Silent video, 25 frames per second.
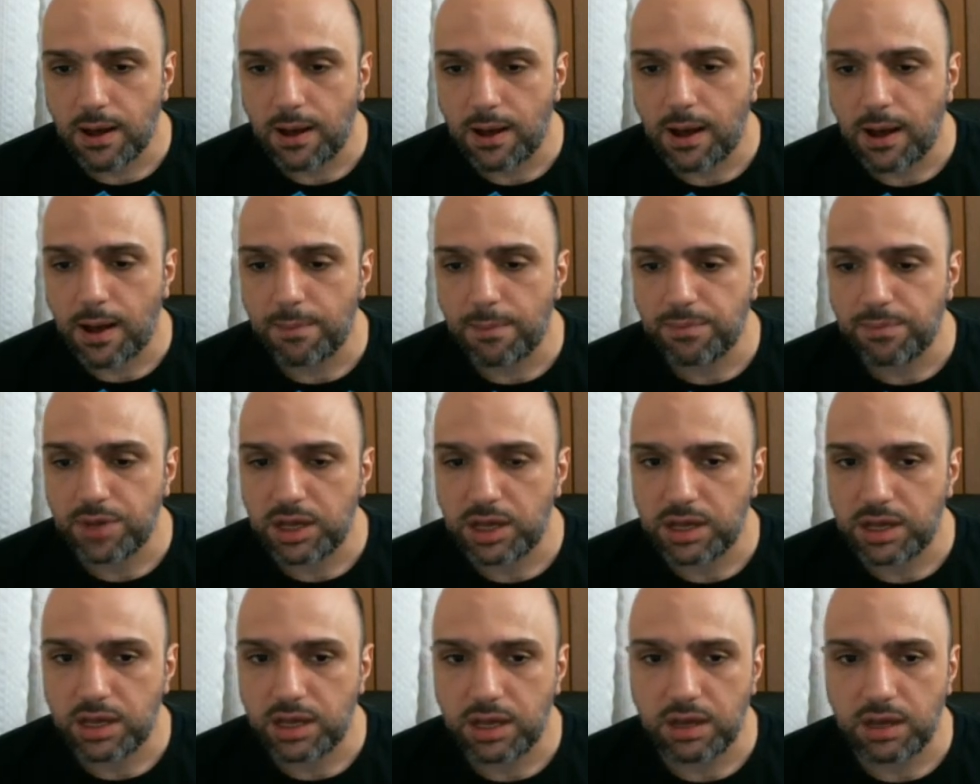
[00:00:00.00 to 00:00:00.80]
I'm
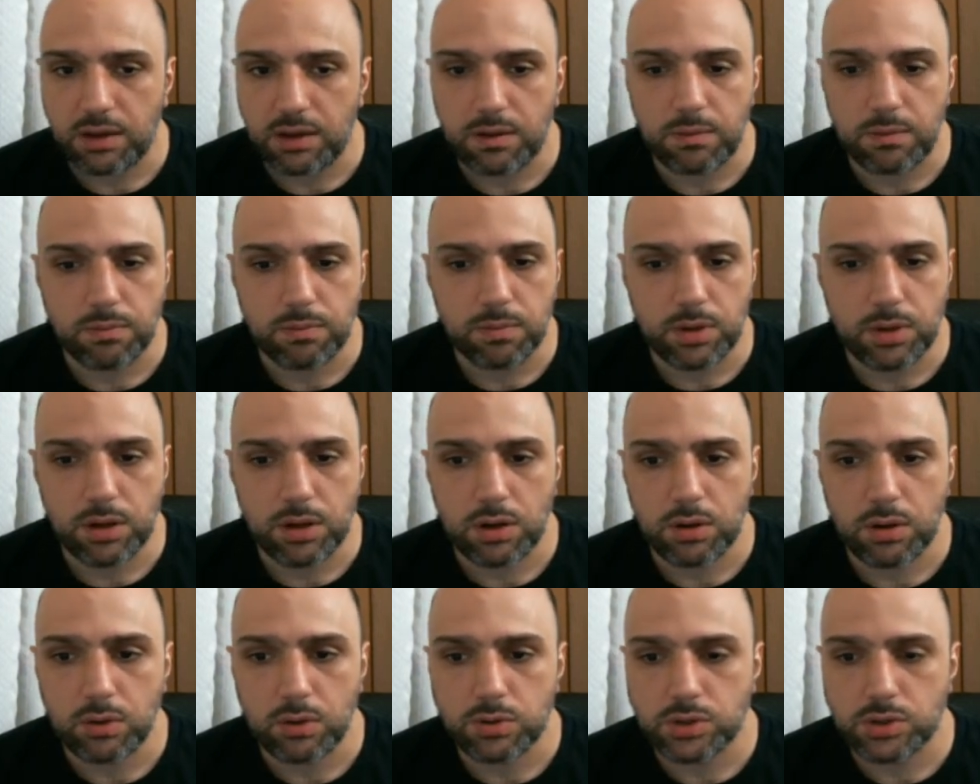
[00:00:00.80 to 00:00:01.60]
thinking,
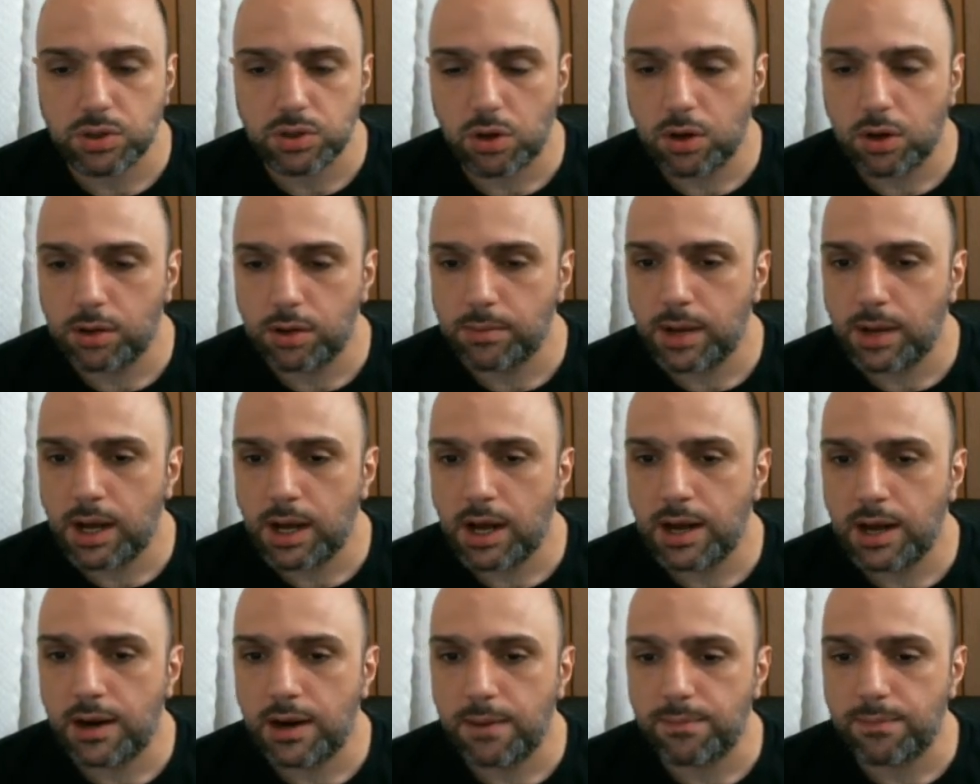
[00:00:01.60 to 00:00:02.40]

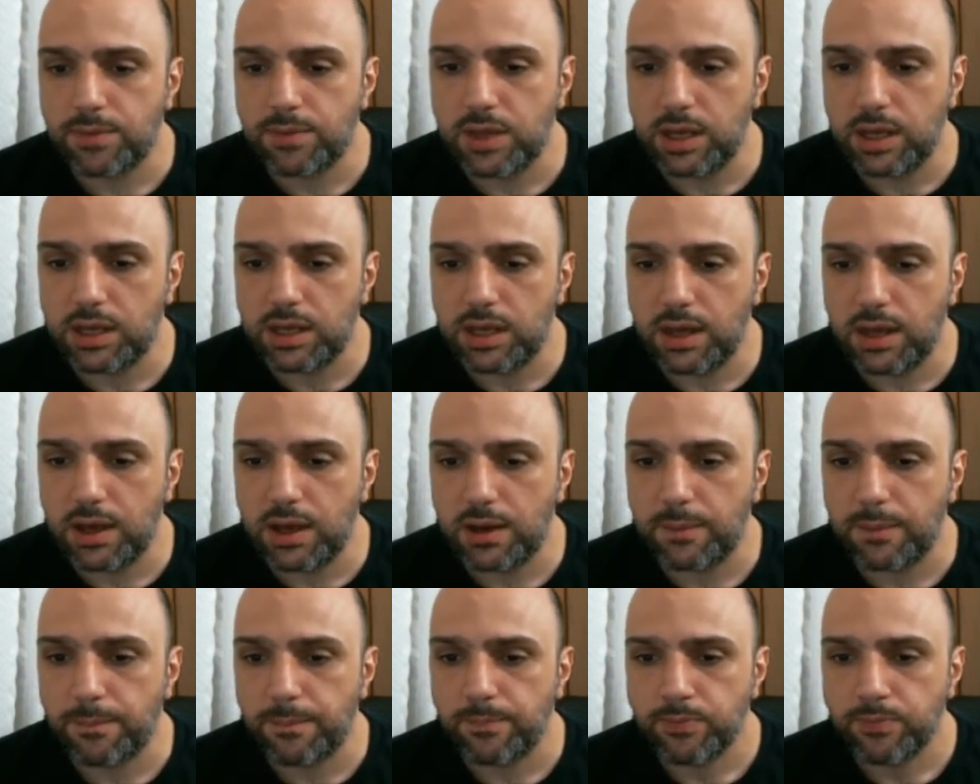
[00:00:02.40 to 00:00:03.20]
Saruman. I'm
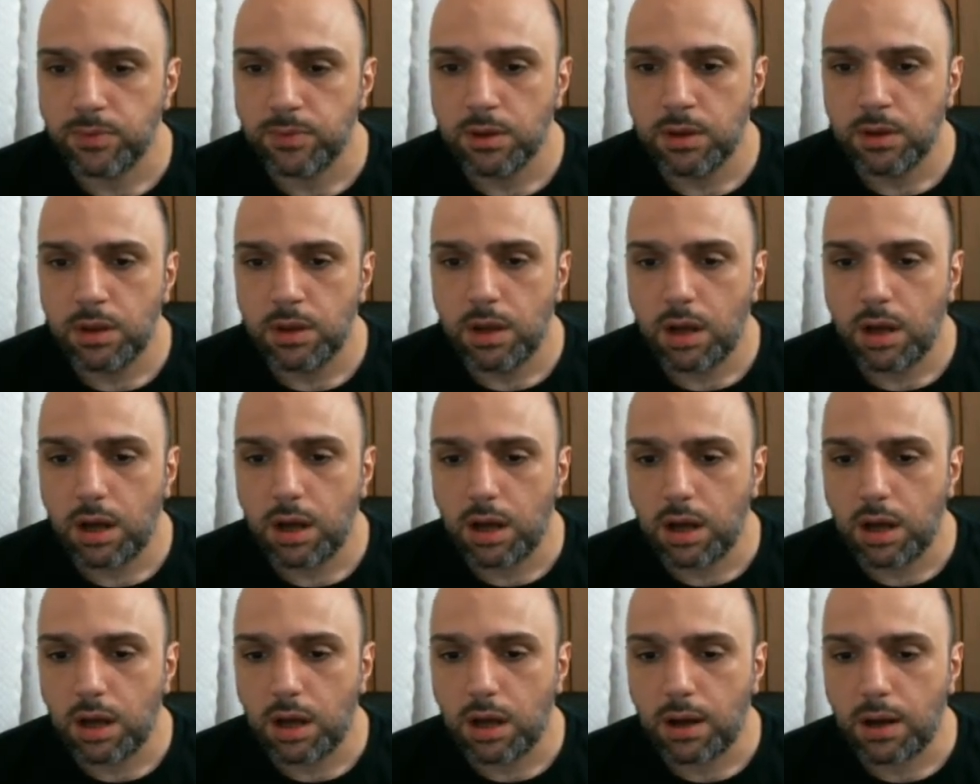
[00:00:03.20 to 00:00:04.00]
thinking
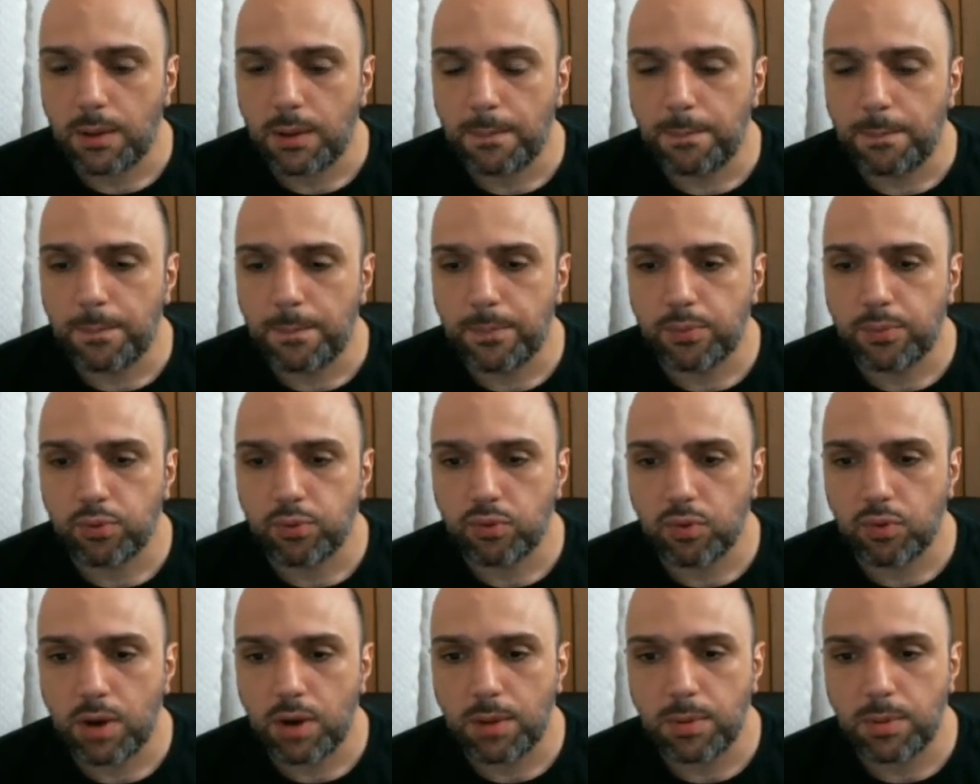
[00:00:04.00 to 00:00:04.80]

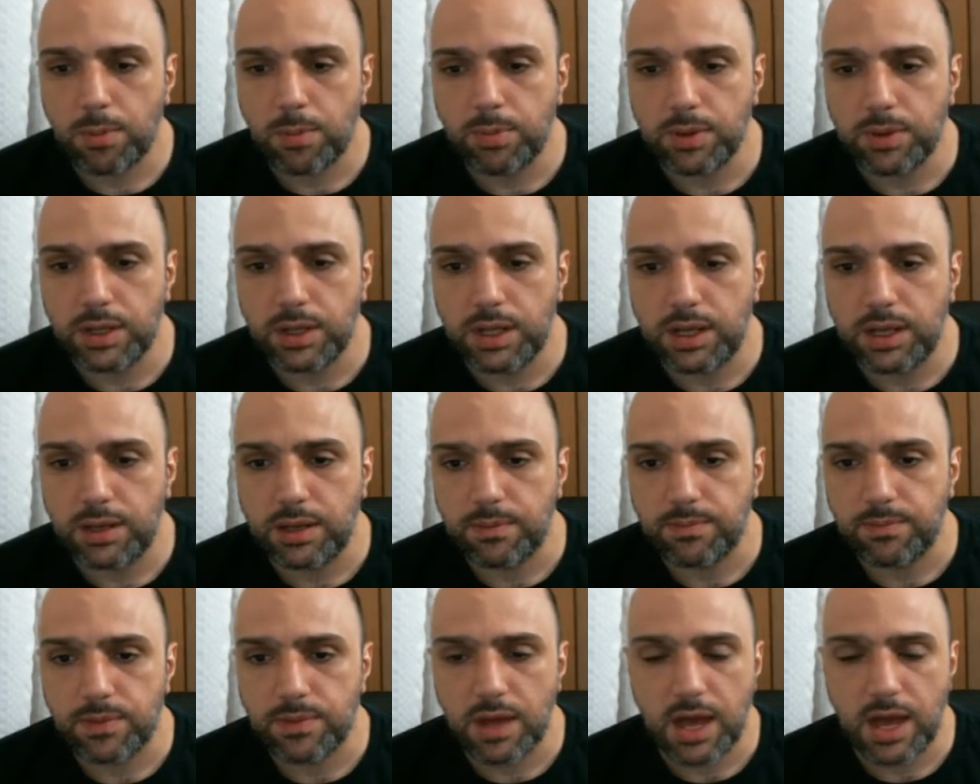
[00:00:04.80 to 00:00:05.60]
probably
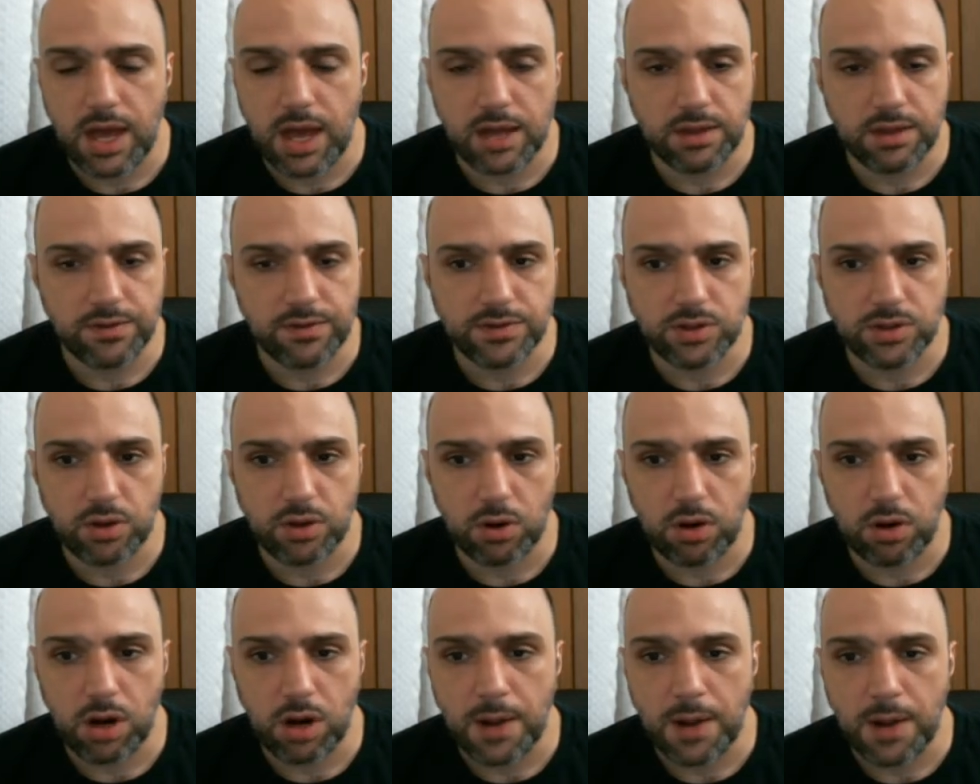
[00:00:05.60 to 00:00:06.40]
the Hand of
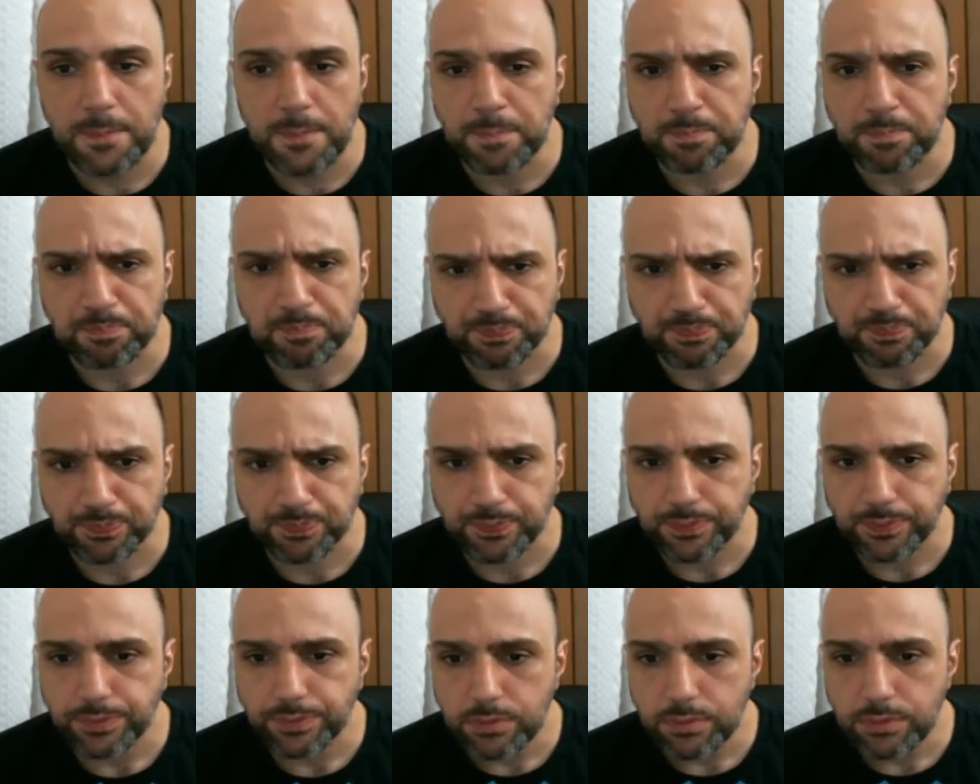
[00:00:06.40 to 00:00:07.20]
Sauron,
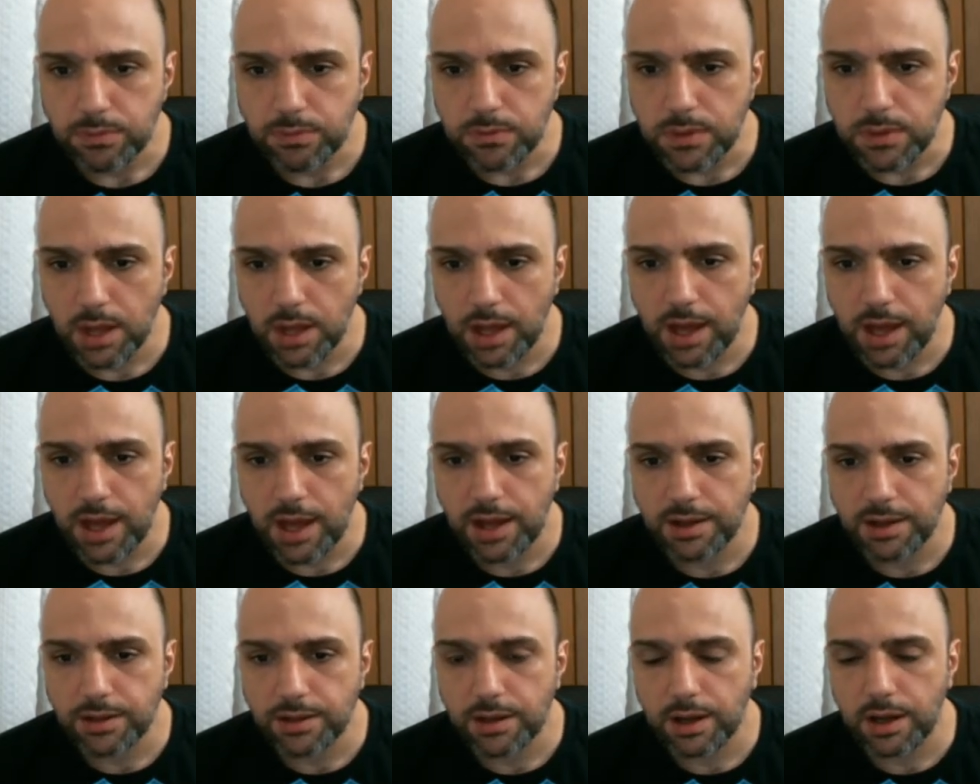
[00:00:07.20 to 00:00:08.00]

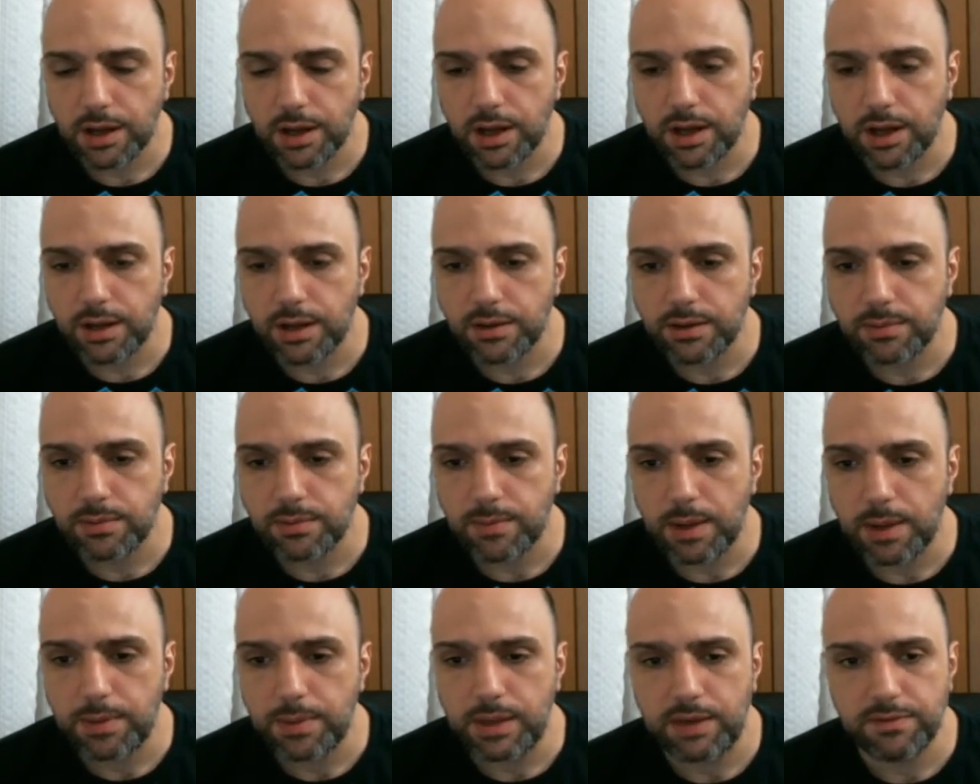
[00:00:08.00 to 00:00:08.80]
and
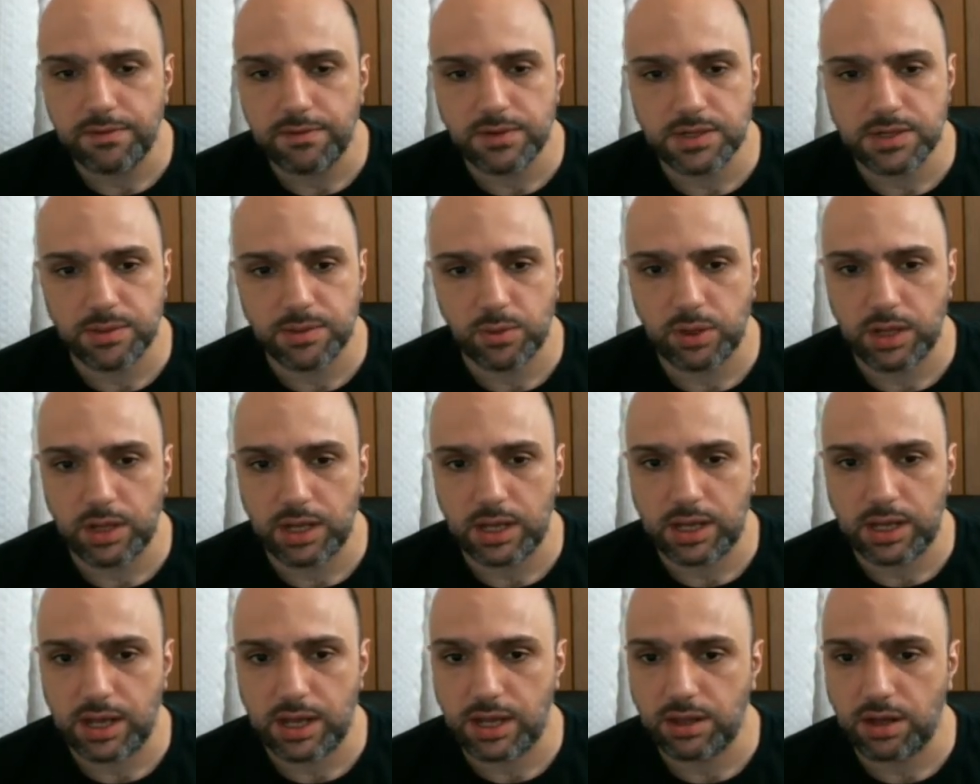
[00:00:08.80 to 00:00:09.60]
maybe even someone like
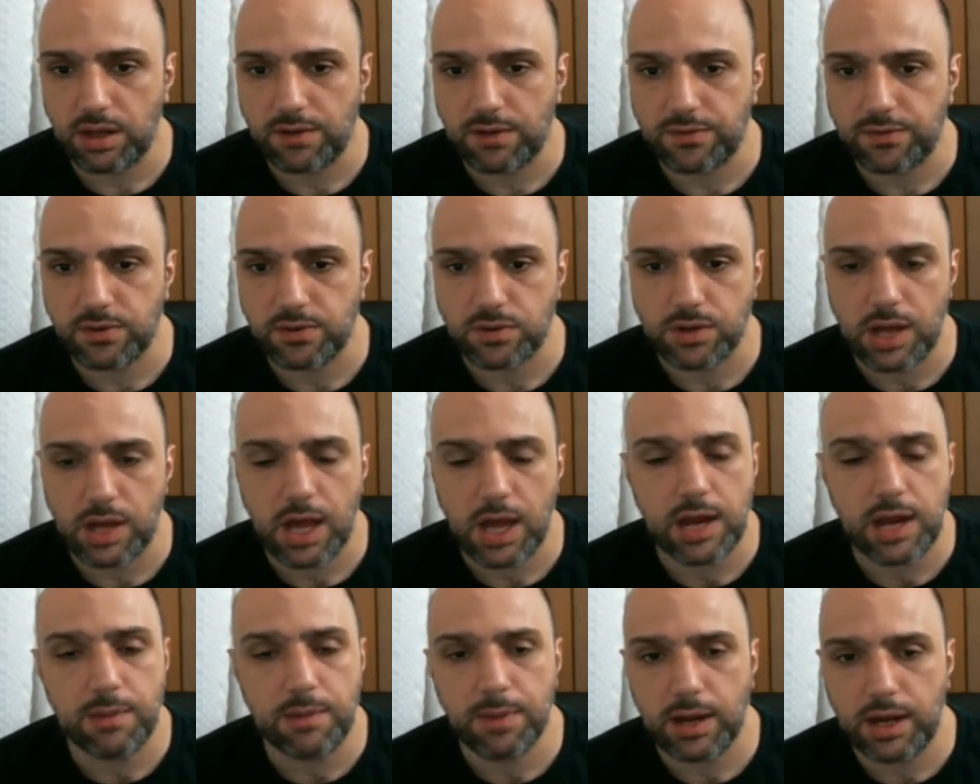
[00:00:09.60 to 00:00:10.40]
Gandalf or
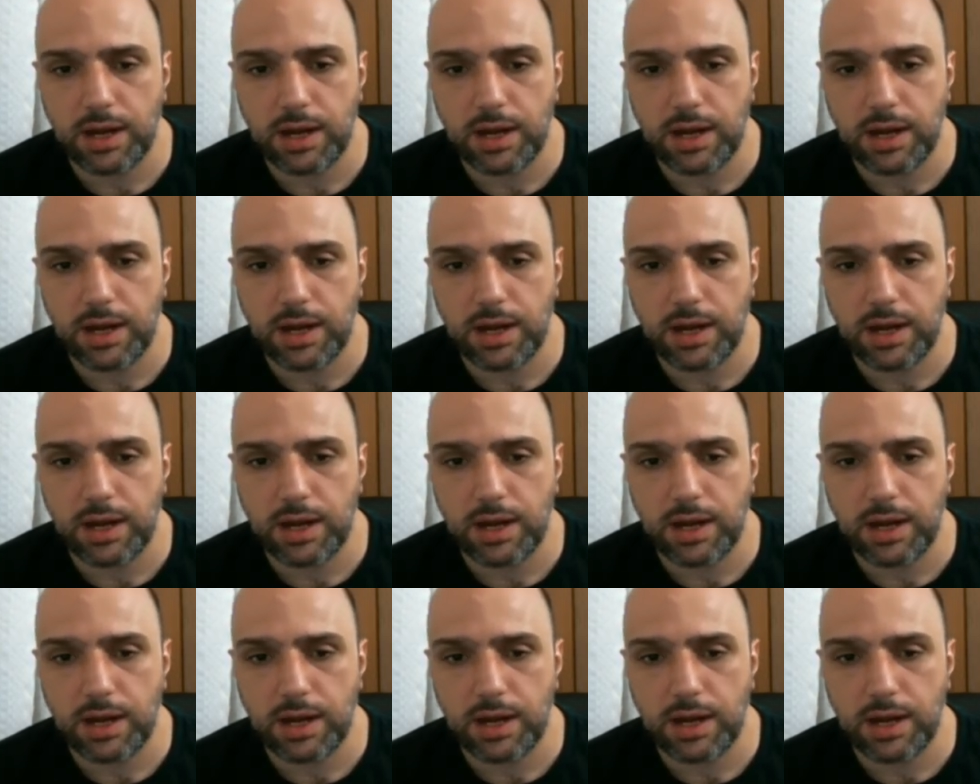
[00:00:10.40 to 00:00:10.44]
anybody